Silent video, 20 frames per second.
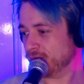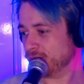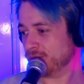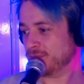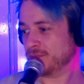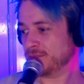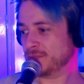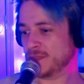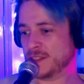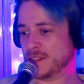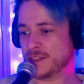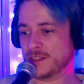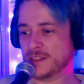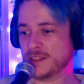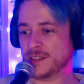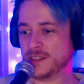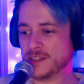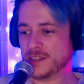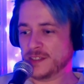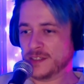
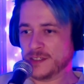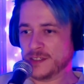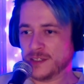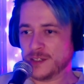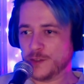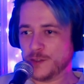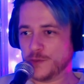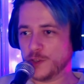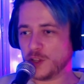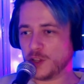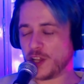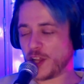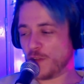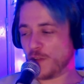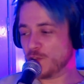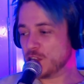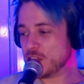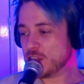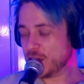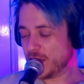I feel like I've
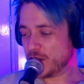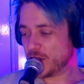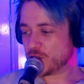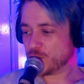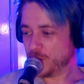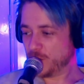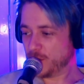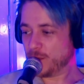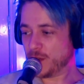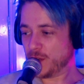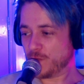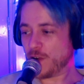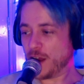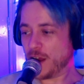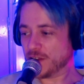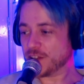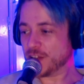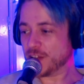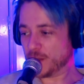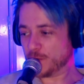literally been
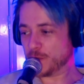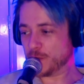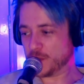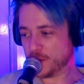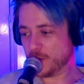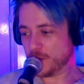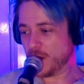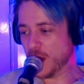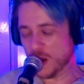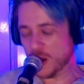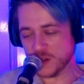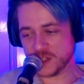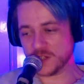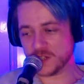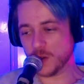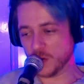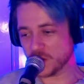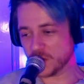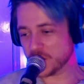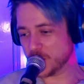ranting for 2 hours
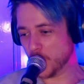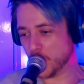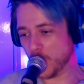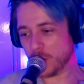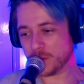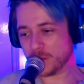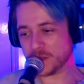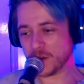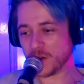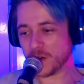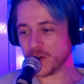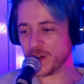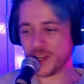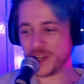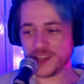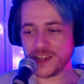non-stop. Sorry.